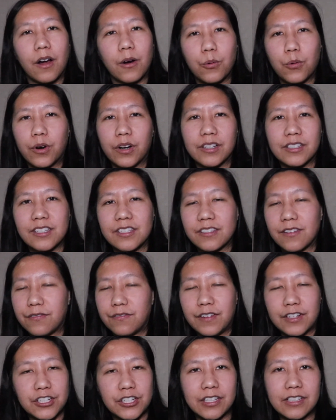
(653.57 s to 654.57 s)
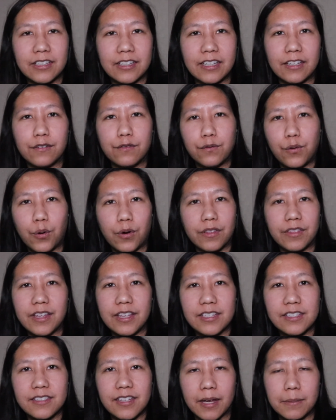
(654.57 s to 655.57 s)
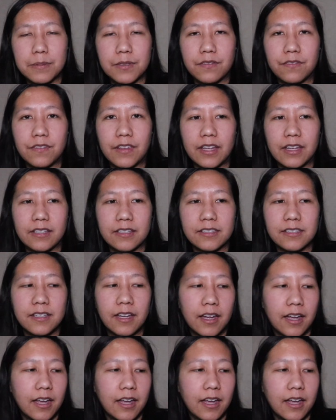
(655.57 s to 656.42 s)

work sufficiently for these types of things.